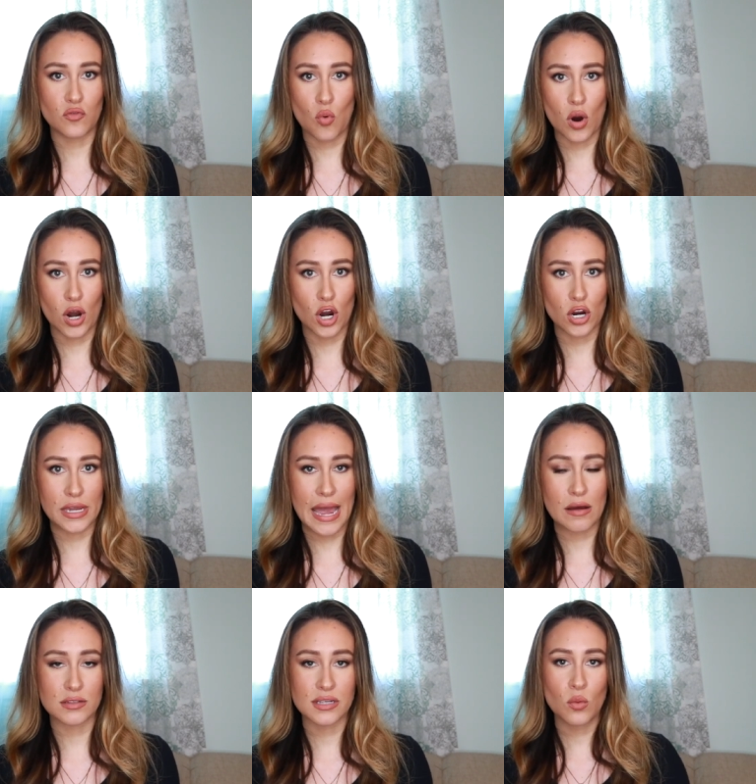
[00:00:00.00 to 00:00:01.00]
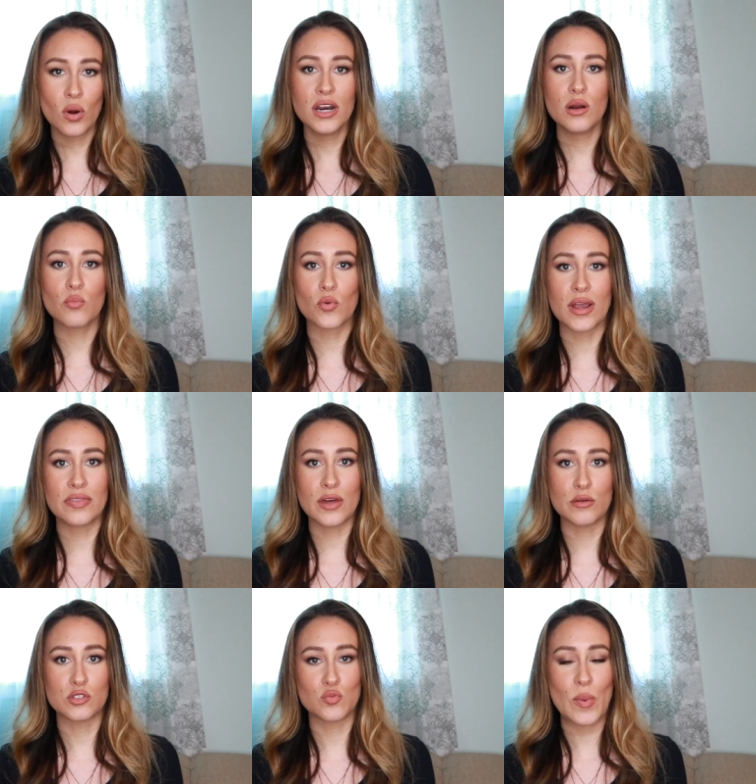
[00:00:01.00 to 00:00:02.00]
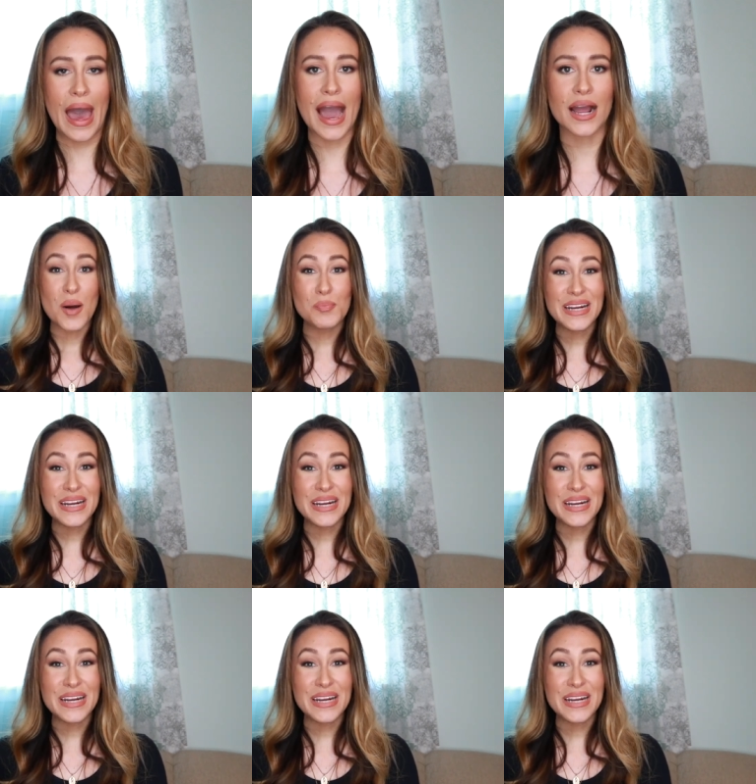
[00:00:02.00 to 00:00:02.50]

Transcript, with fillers: for her gown. So I wanted to bring those back.